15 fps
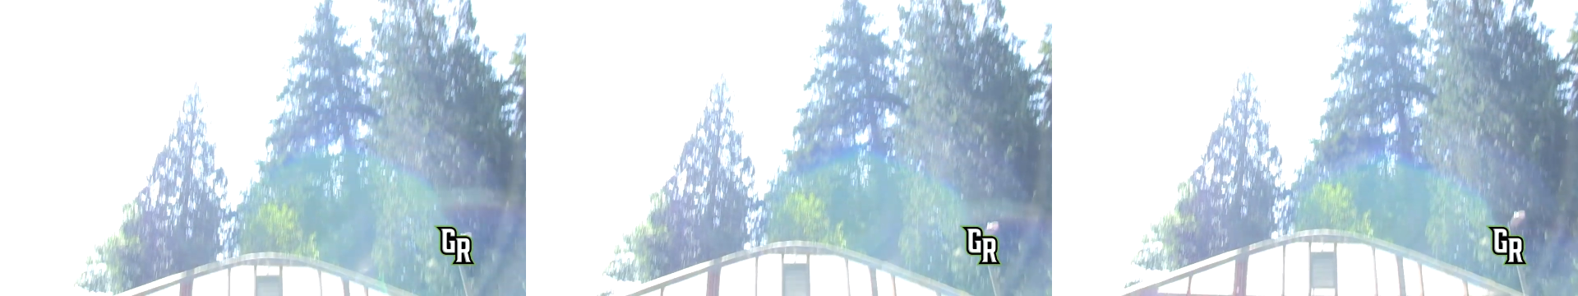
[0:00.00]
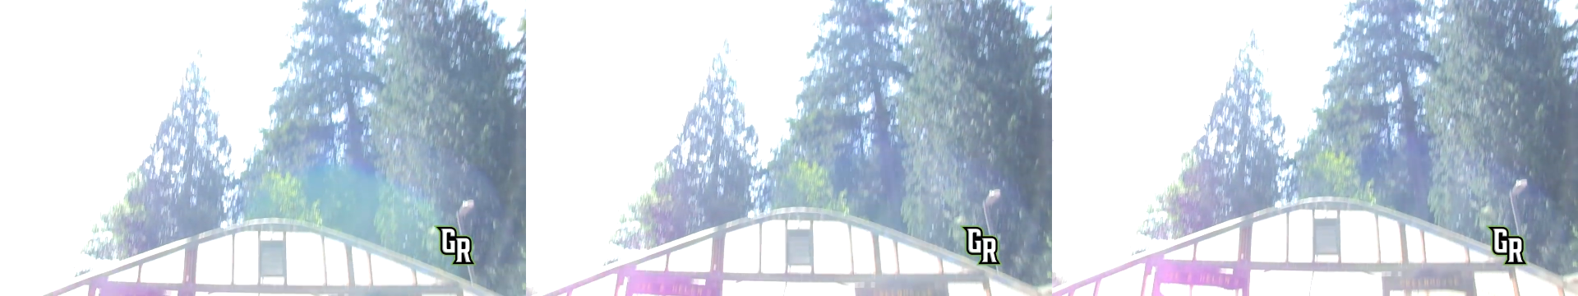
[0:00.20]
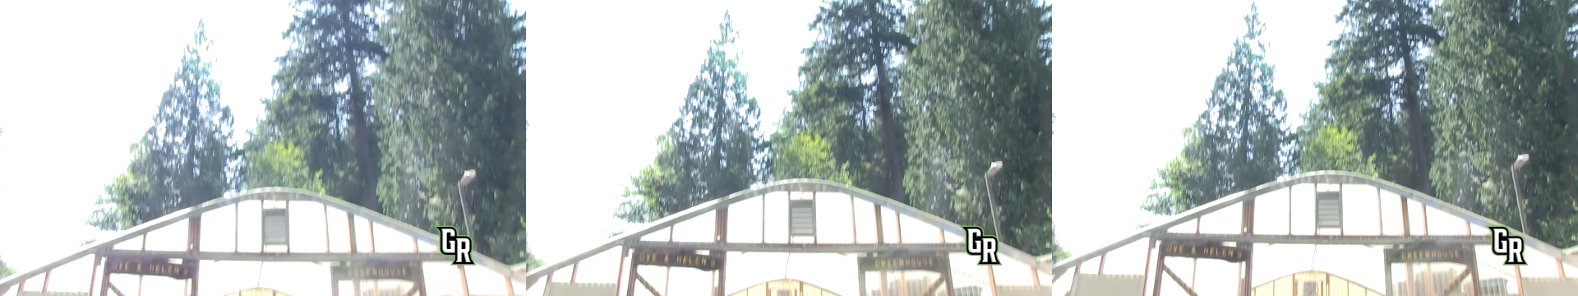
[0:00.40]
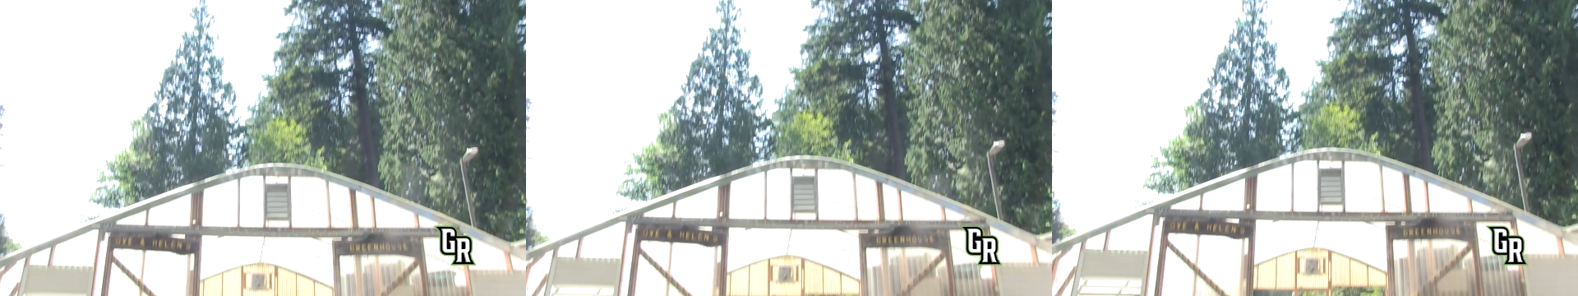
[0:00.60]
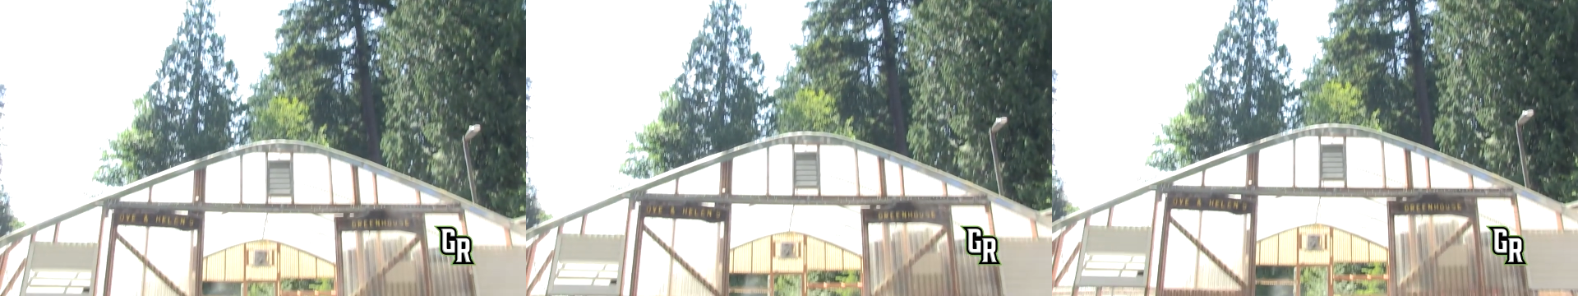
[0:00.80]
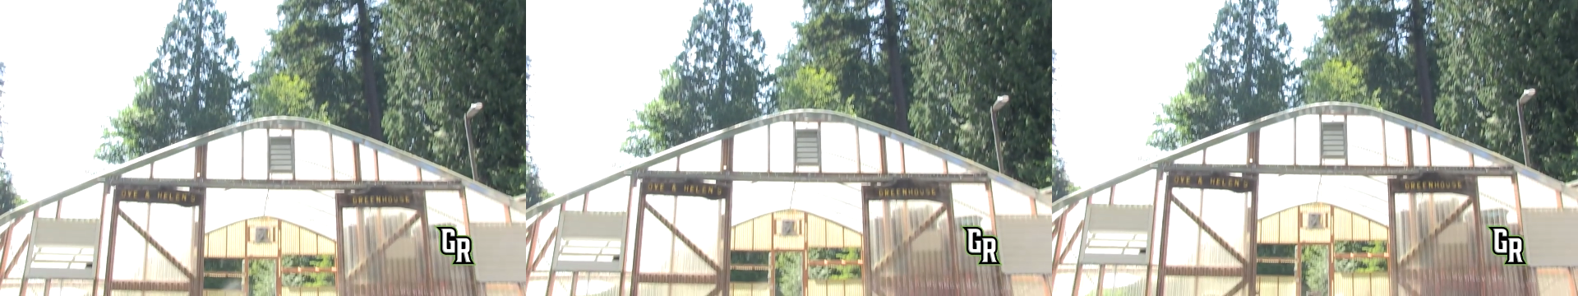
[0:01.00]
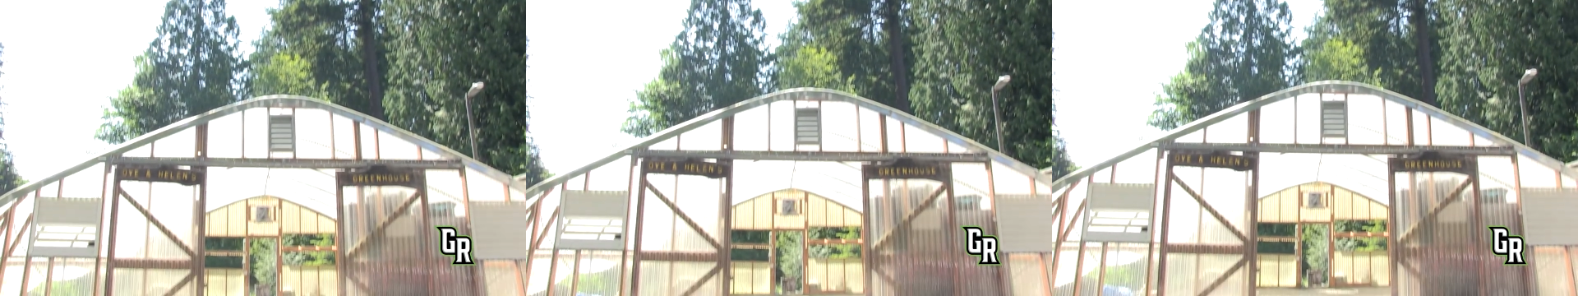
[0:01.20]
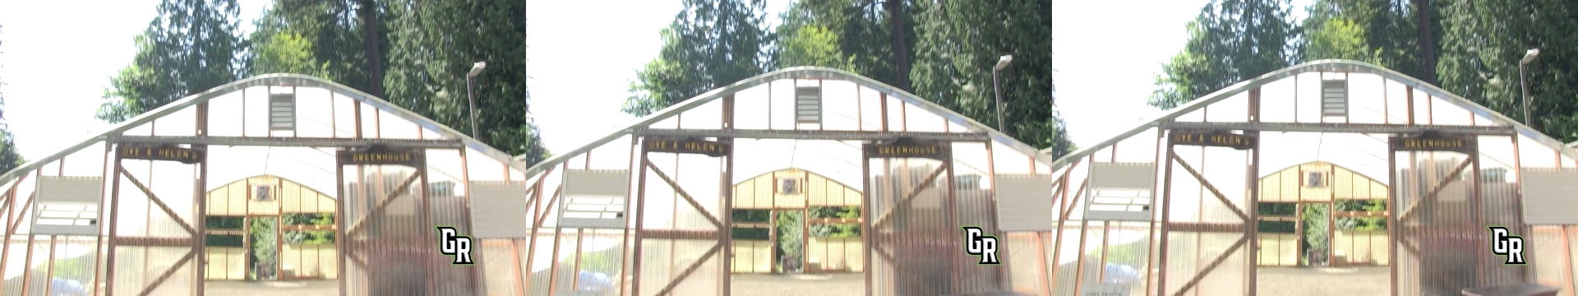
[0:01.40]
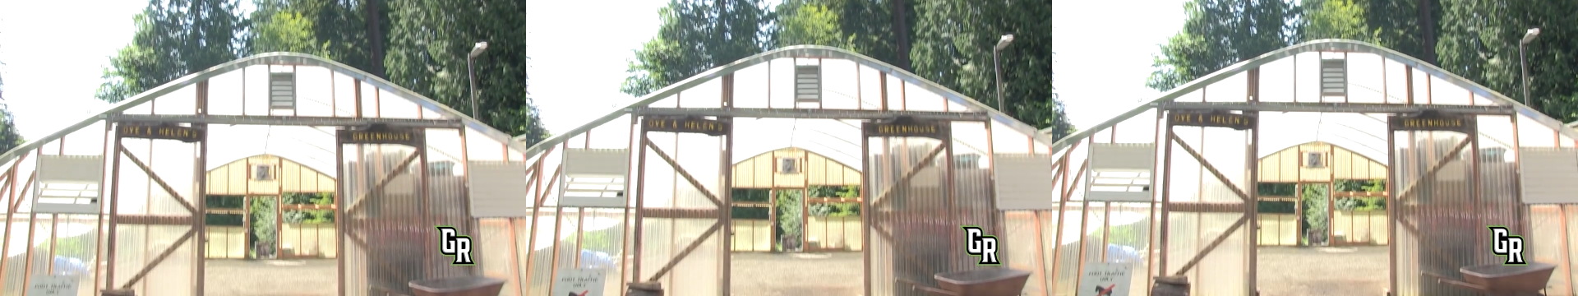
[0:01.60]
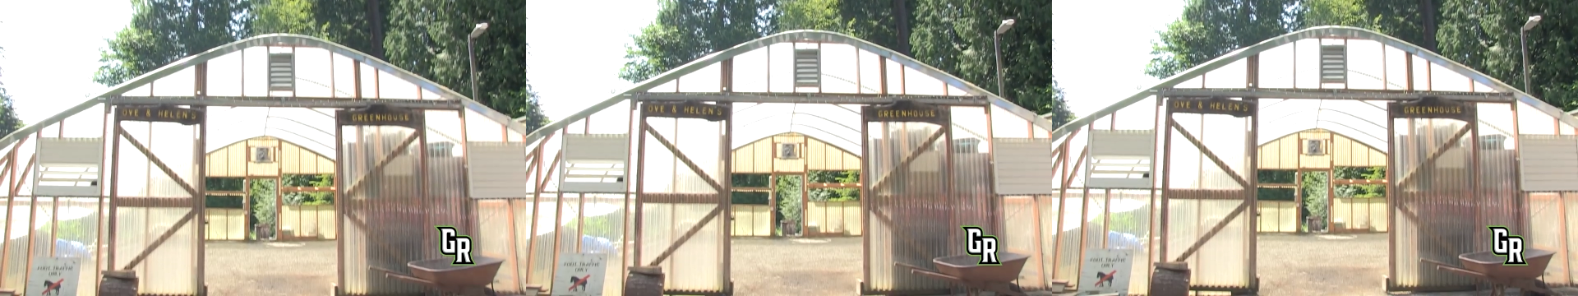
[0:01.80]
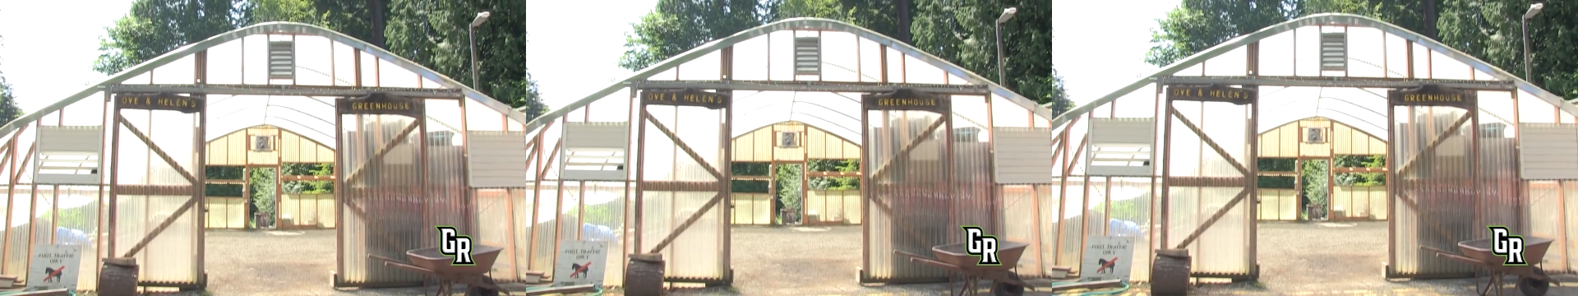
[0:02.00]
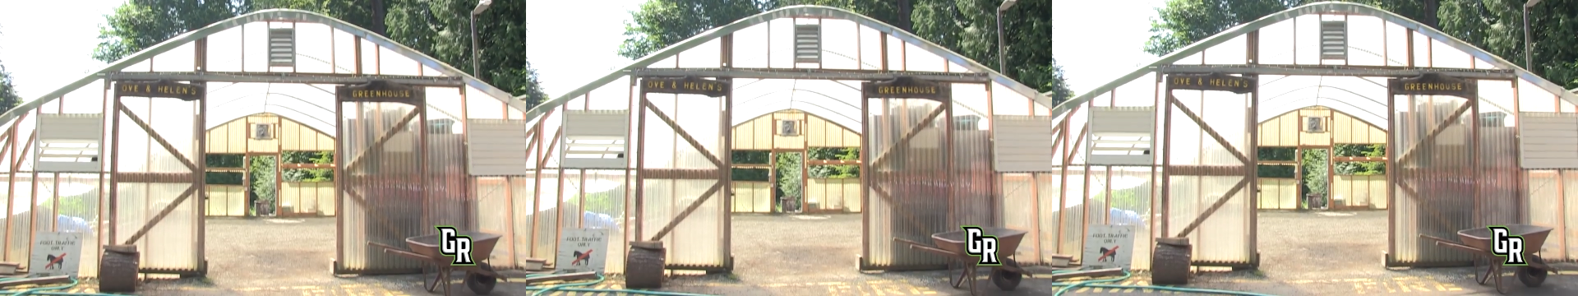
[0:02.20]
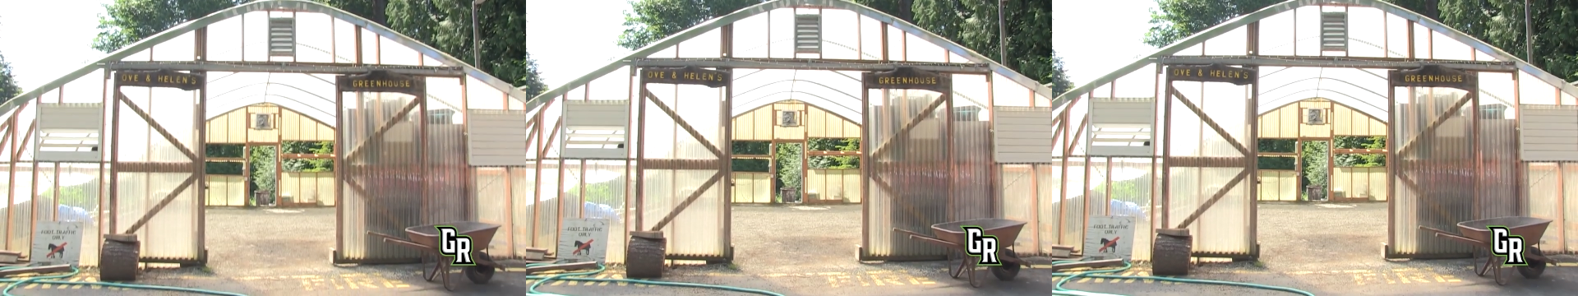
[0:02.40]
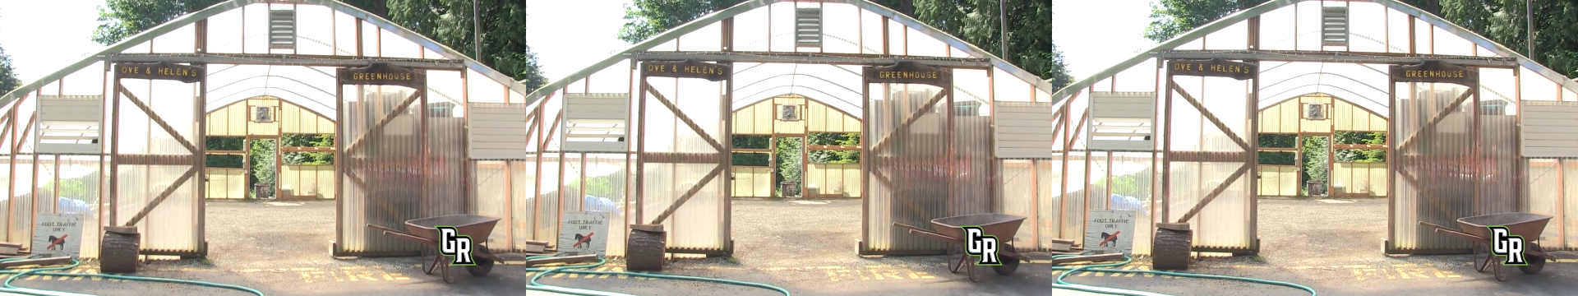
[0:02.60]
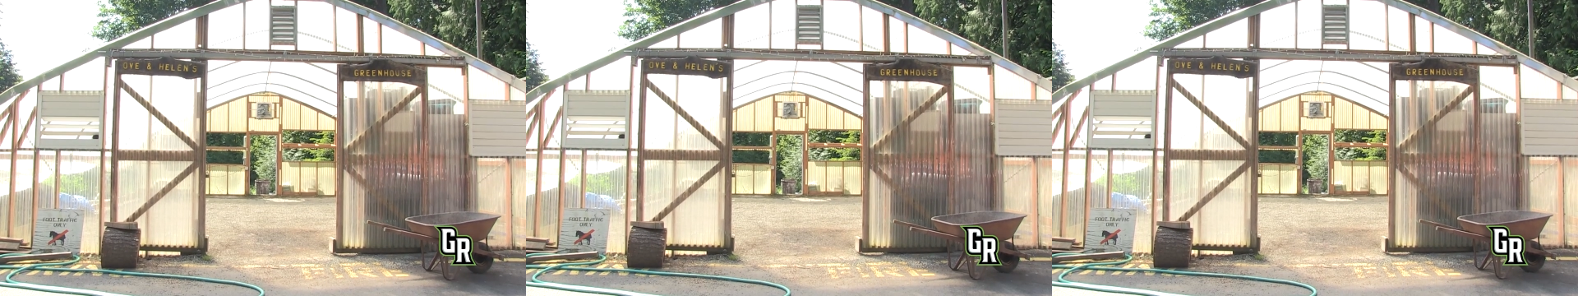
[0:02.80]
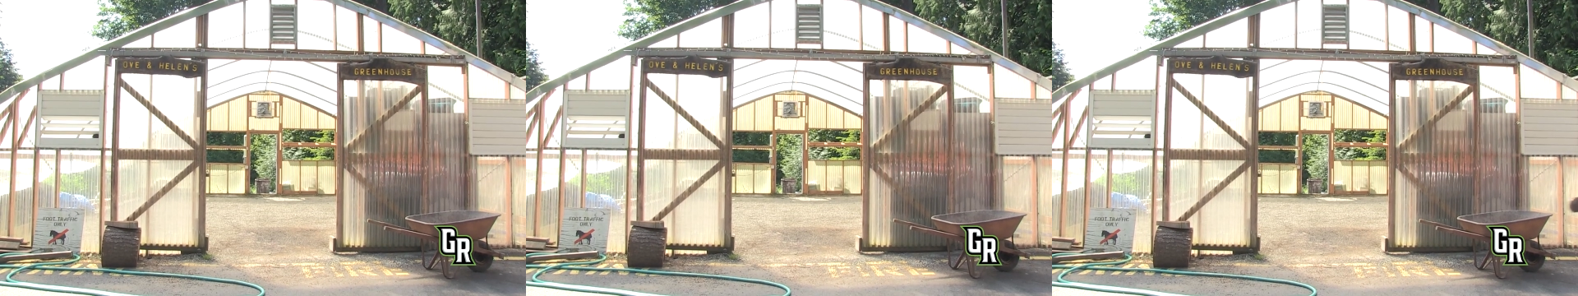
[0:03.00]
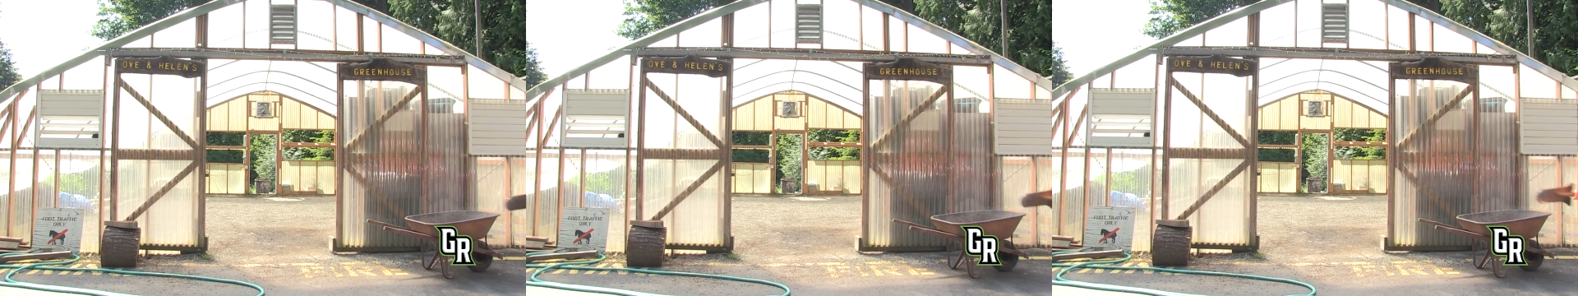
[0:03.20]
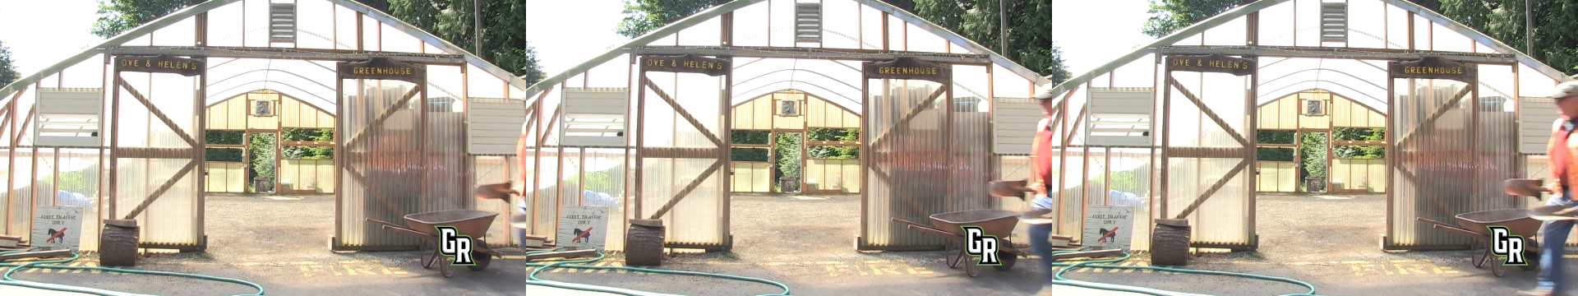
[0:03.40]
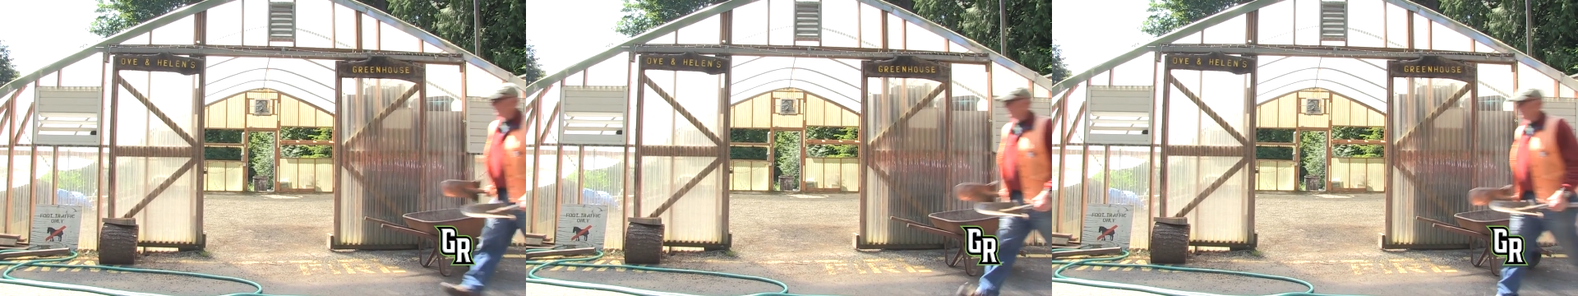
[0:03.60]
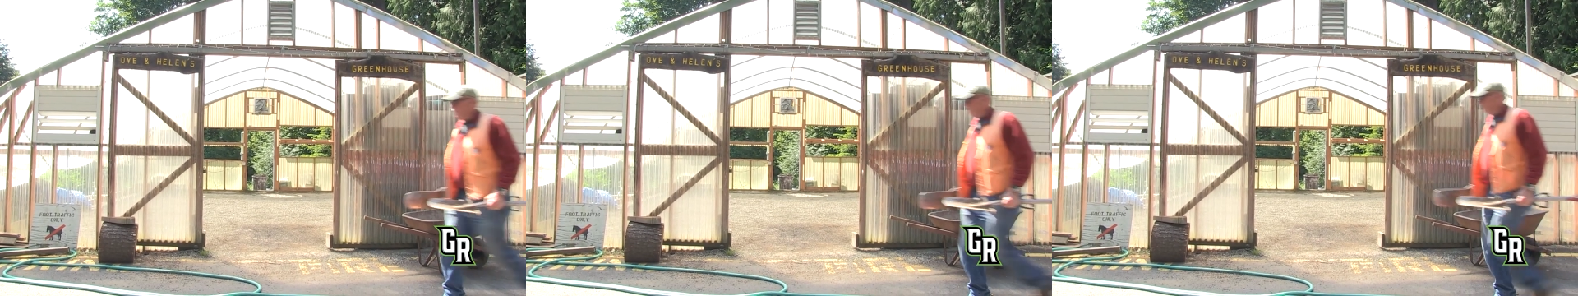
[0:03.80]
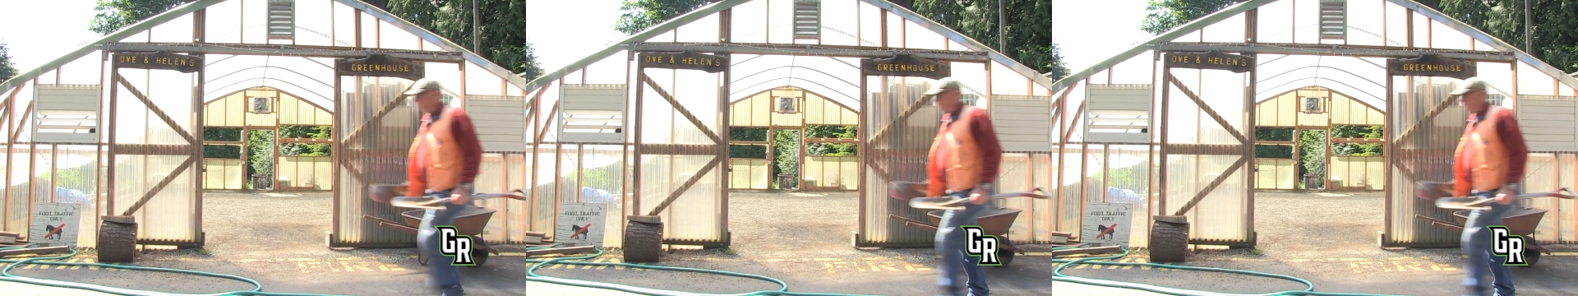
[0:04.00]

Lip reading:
[unreadable: no face in view]